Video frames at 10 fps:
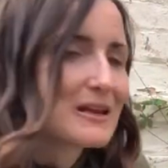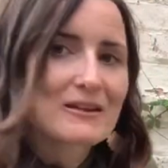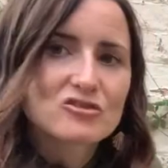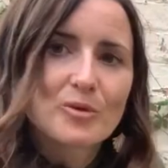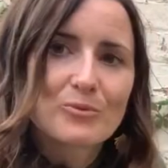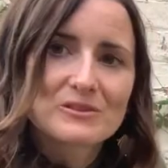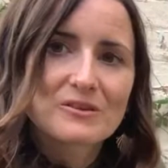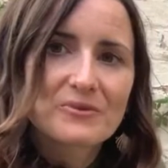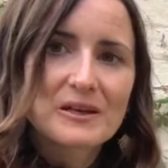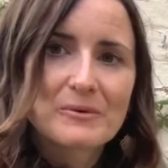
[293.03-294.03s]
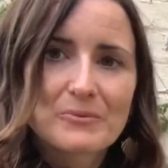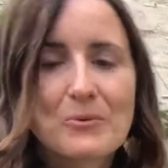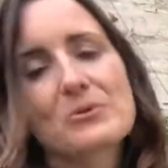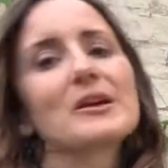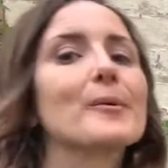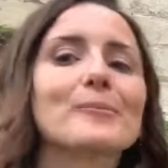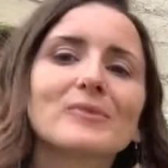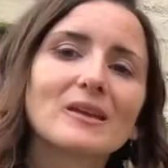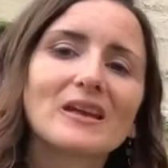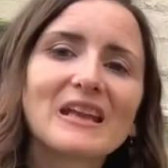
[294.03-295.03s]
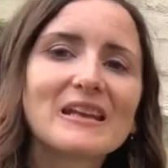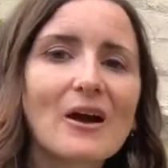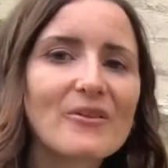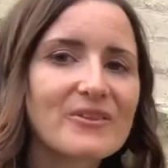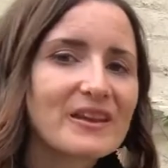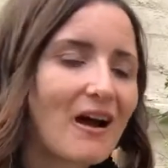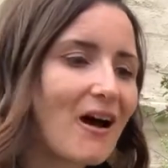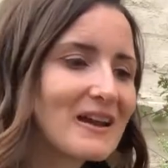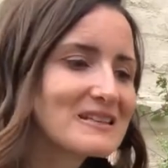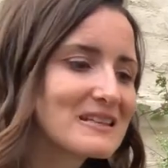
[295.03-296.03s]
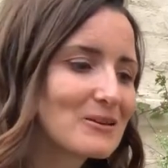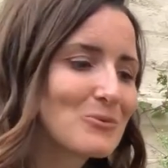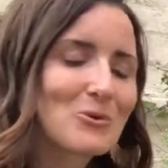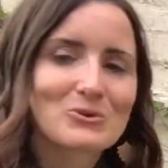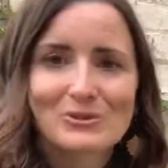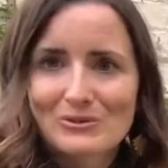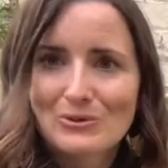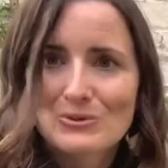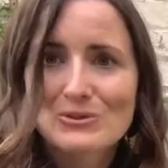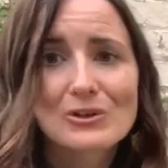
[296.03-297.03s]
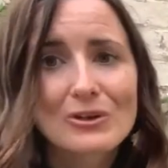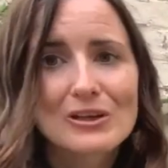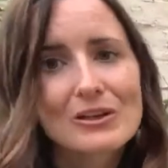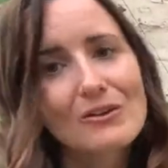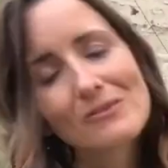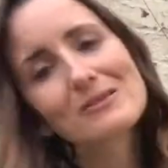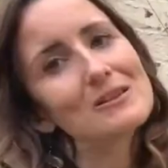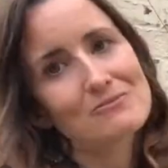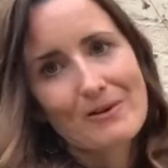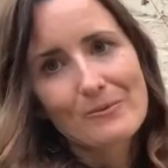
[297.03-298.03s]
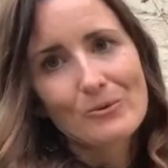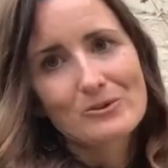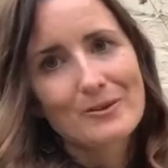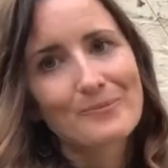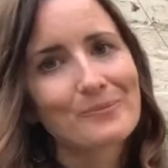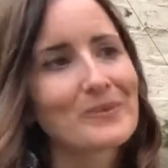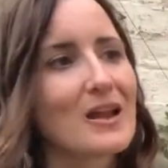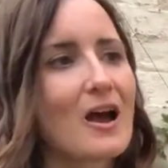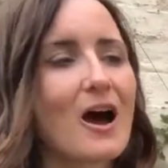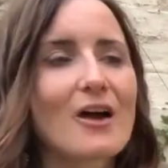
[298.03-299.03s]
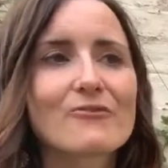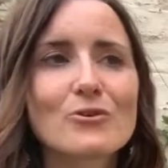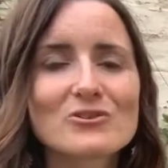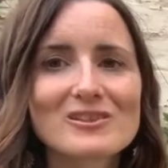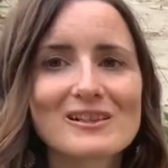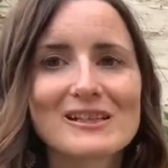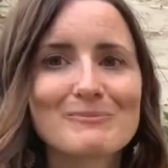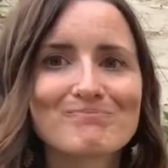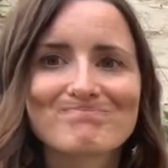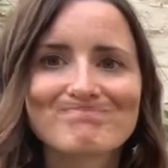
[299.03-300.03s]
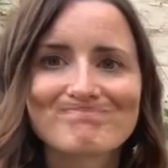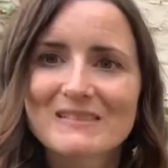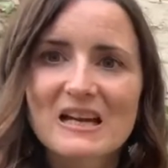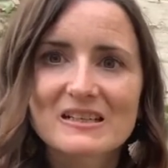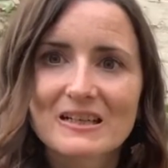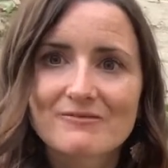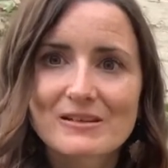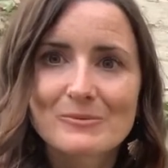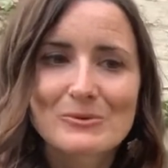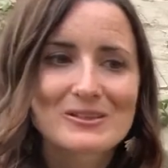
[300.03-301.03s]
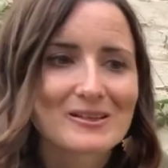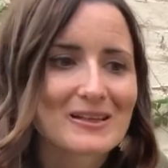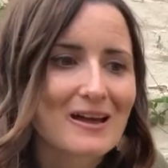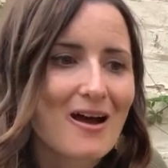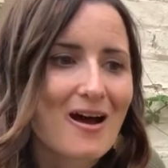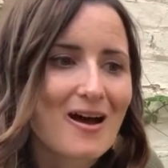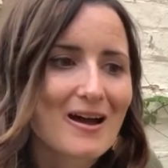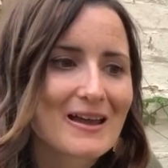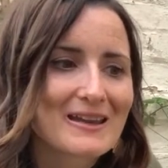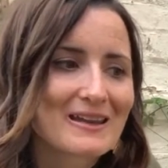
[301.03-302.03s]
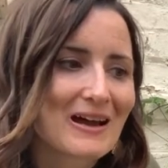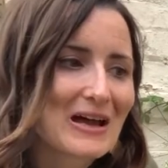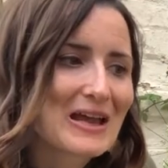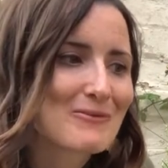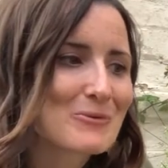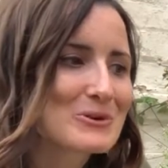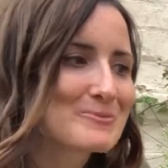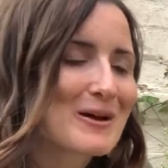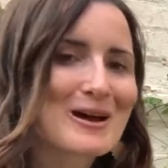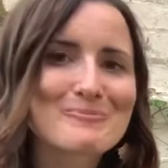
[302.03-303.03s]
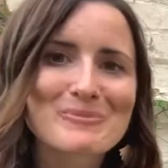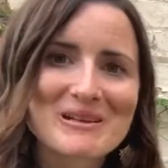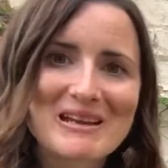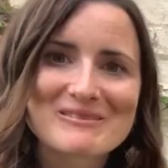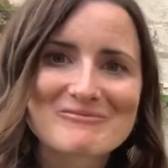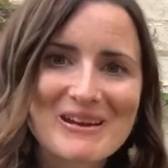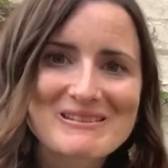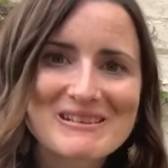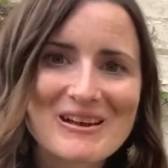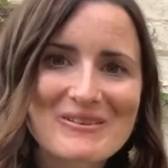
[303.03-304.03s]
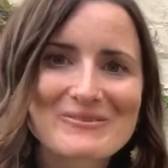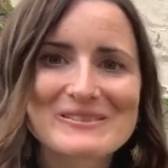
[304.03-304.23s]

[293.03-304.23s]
next job was to fill it with water. Now, the ideal water source that you're going to use is rainwater. Unfortunately, I didn't have rainwater. I have a water butt, but it hasn't rained enough